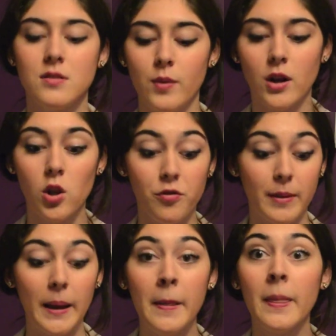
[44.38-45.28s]
went all over
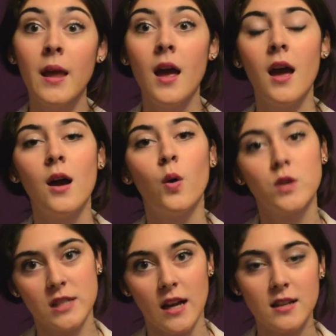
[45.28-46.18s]
me,
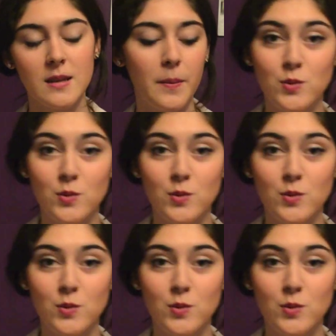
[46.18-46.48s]
which sucks.